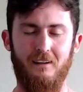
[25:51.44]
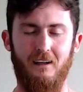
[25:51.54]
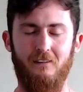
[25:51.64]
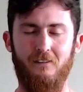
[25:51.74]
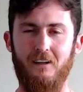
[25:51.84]

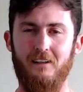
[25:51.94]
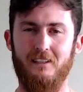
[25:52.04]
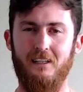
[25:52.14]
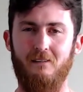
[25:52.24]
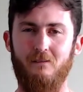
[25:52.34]
I fell
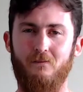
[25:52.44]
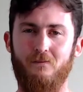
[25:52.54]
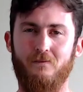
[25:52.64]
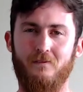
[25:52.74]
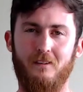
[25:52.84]
asleep
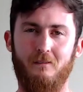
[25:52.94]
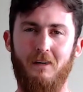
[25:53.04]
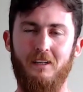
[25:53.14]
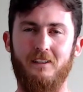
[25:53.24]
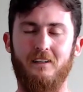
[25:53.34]

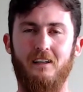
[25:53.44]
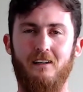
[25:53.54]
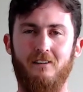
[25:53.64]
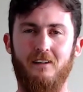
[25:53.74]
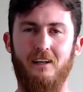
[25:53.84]
imagining I
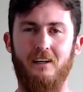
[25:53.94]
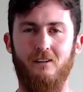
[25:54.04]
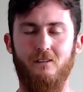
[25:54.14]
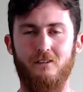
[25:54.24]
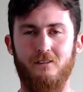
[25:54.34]
lived in the
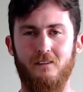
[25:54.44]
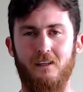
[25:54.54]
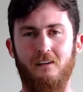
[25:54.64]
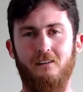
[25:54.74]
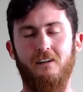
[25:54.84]
hills,
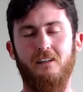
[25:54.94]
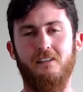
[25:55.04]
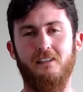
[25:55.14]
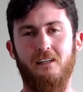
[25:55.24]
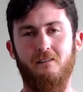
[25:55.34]
fell
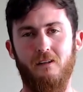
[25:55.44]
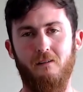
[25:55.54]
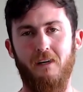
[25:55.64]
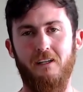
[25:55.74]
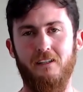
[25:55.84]
asleep
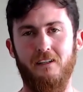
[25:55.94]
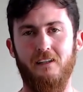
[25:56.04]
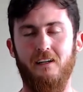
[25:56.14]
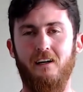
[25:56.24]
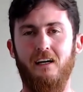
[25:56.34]
imagining
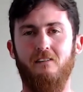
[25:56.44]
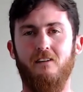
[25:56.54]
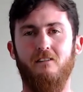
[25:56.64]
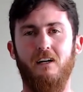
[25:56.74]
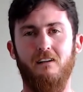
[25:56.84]
that I had a
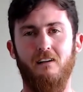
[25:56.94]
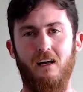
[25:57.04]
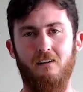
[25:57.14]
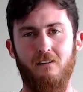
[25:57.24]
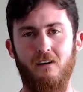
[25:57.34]
great
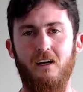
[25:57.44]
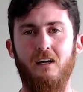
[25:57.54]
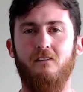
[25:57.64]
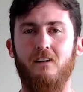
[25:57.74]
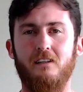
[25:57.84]
life,
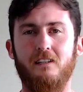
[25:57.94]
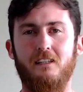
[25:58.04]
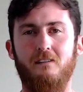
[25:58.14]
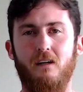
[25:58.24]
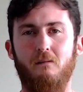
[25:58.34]
fell
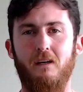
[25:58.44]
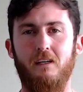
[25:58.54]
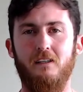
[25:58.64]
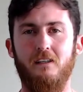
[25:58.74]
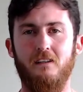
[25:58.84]
asleep
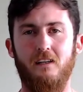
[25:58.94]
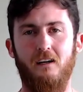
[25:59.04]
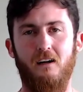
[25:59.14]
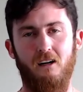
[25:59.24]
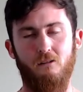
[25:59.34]
imagining
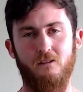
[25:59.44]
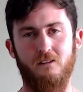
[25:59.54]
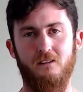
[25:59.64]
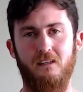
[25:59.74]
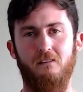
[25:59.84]
that I
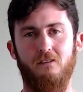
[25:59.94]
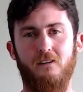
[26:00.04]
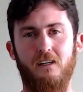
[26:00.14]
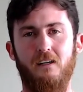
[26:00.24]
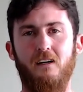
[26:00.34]
was
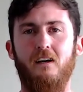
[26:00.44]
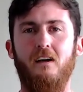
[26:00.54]
debt-free.